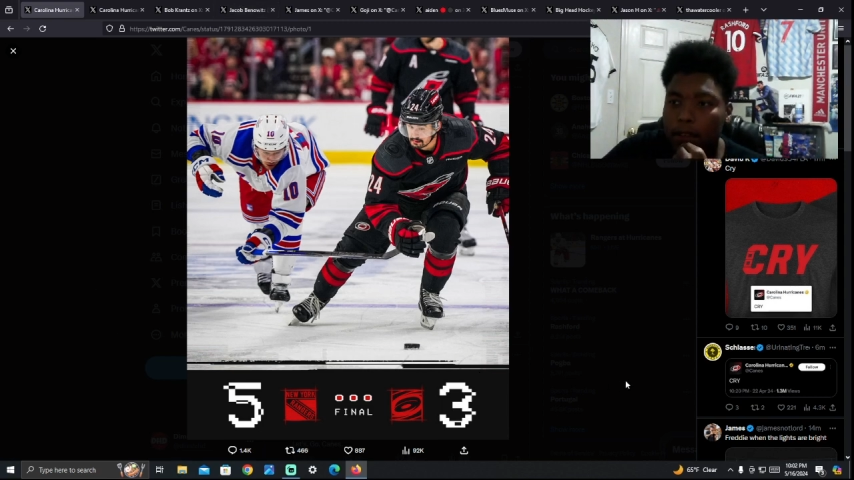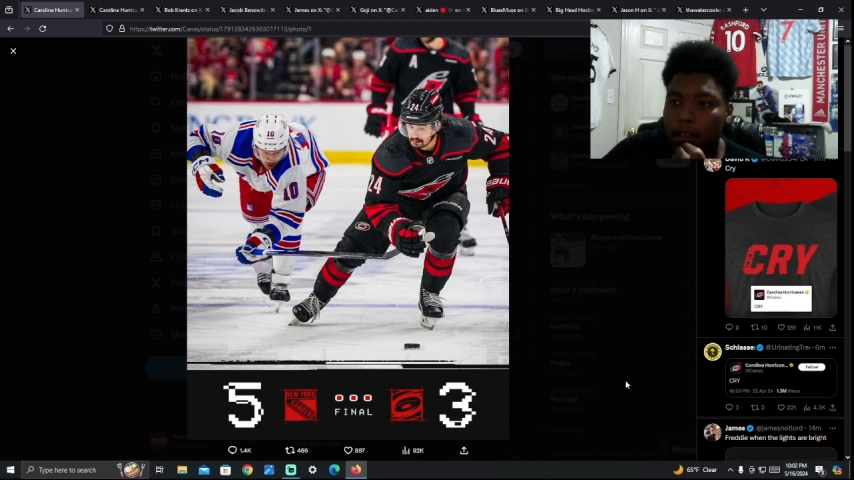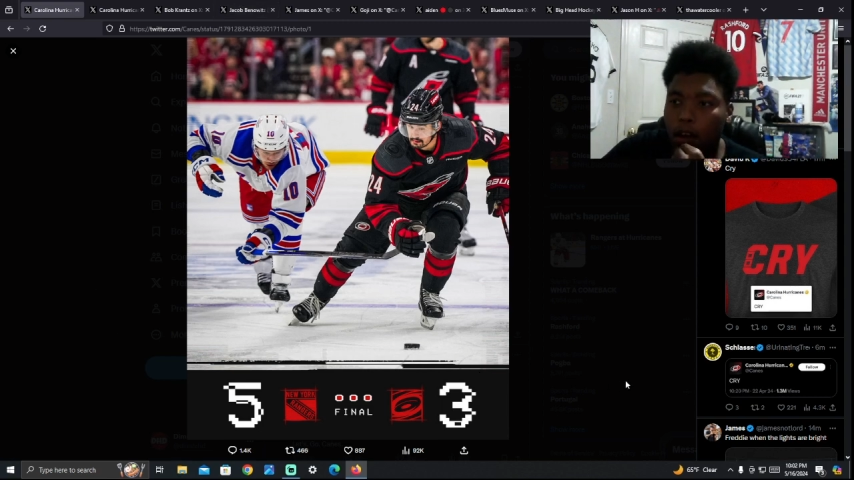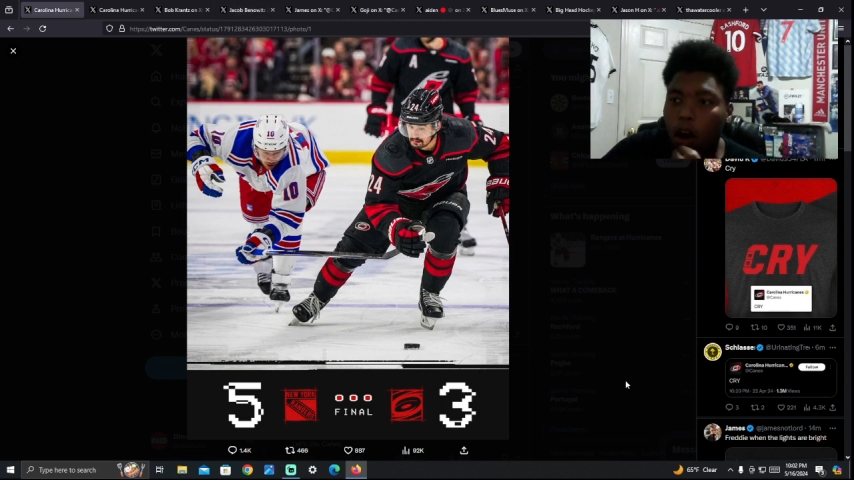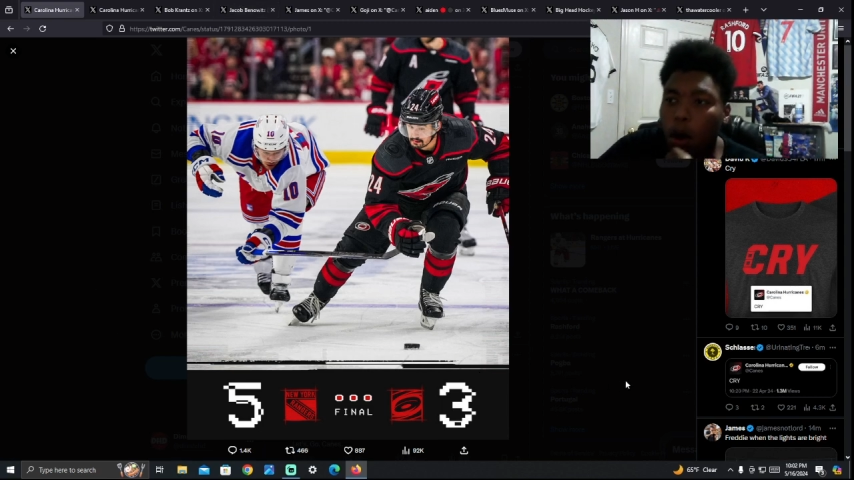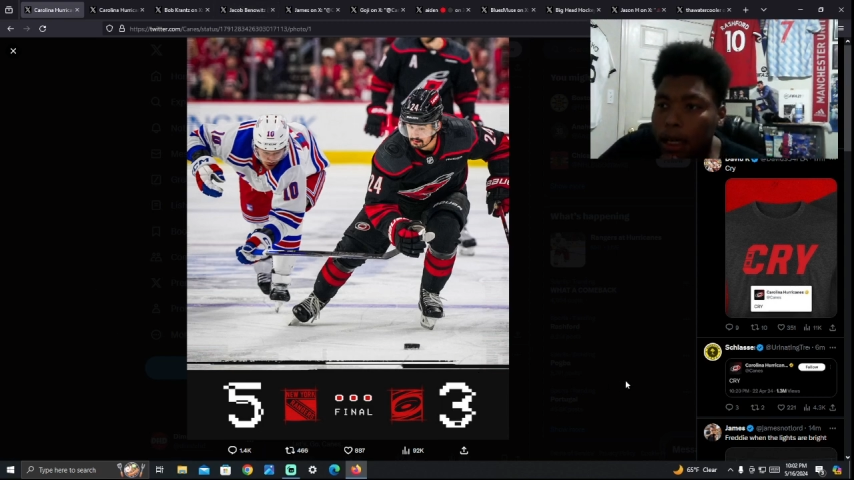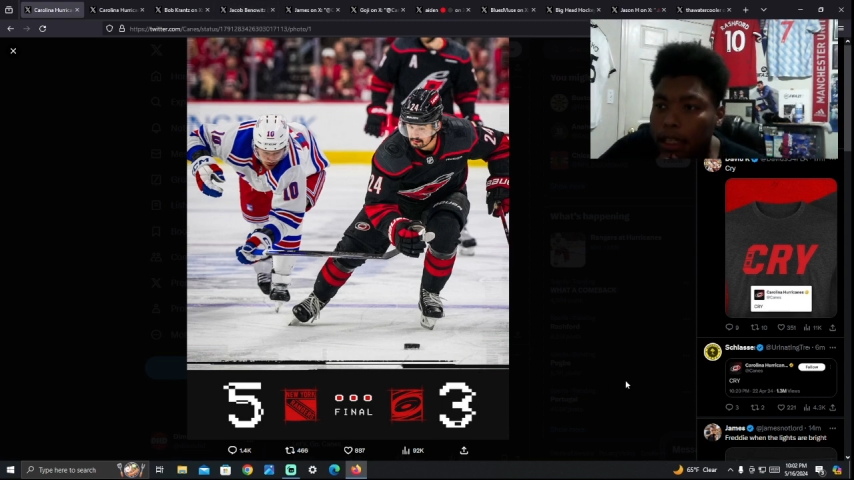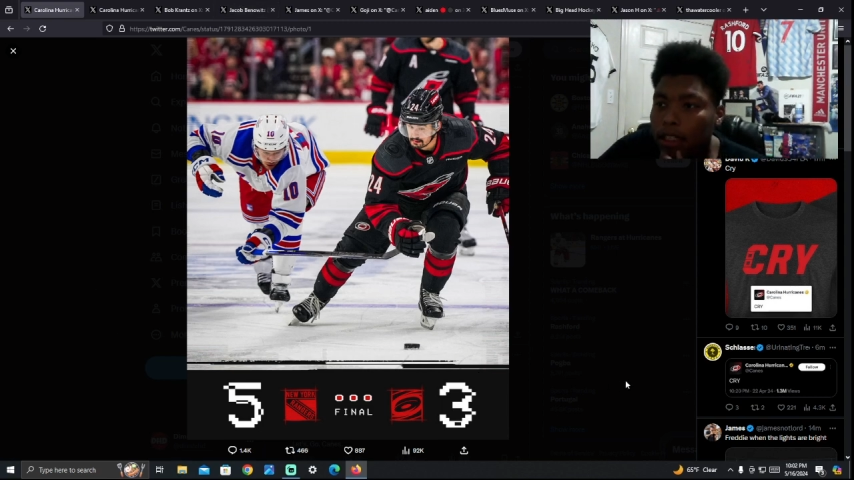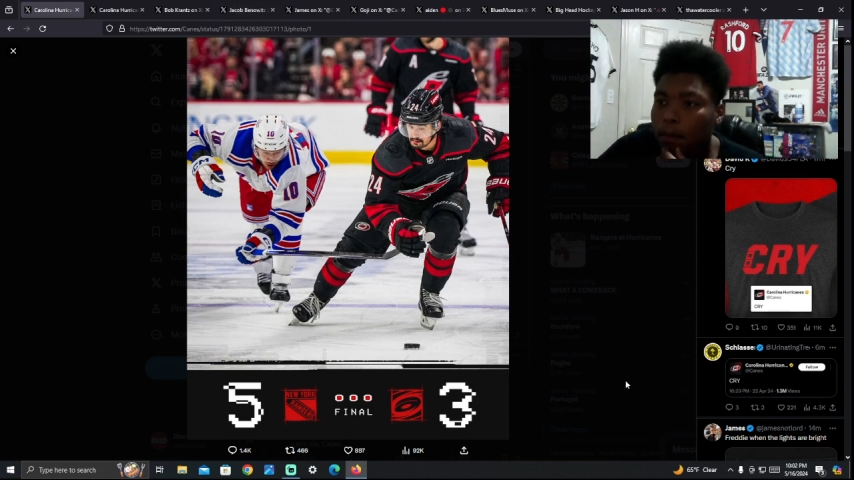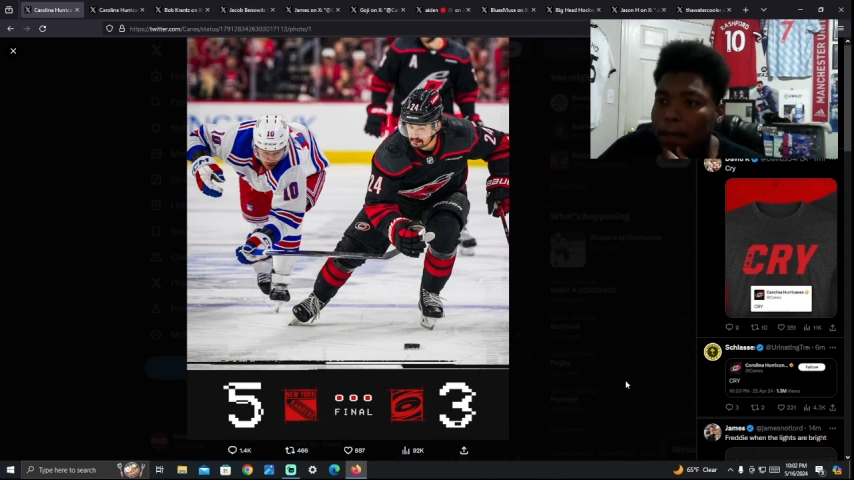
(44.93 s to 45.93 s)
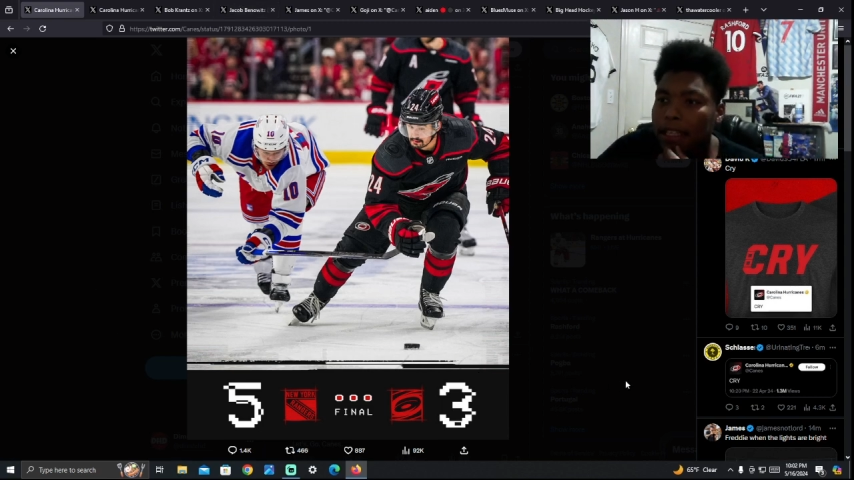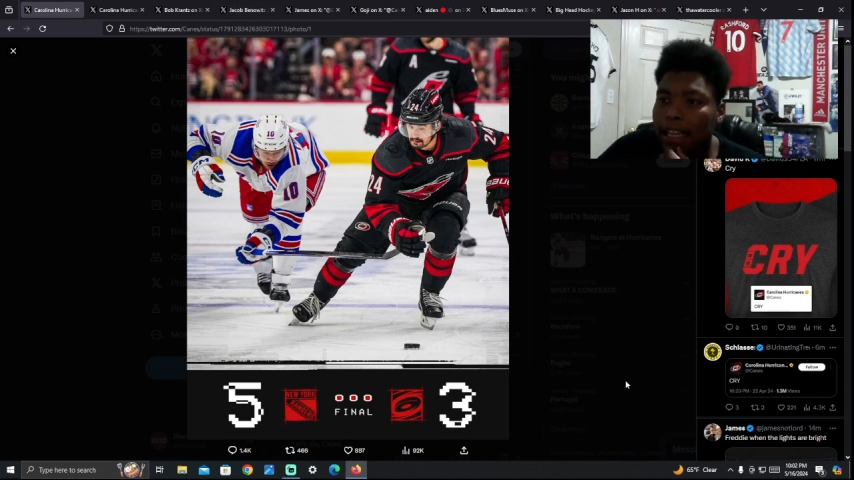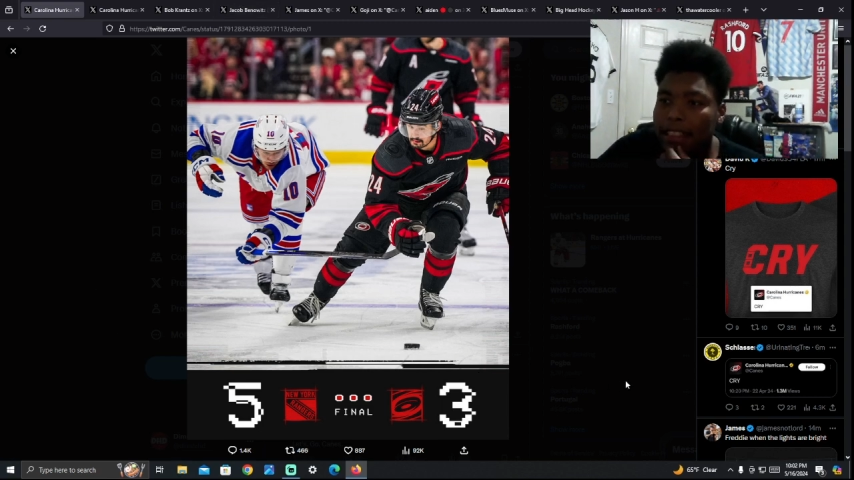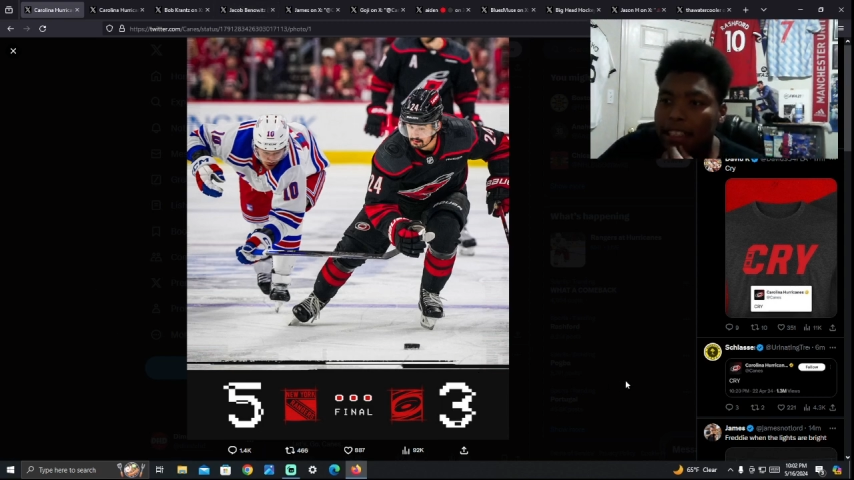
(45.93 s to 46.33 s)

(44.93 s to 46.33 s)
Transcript: Oh, we're gonna do better next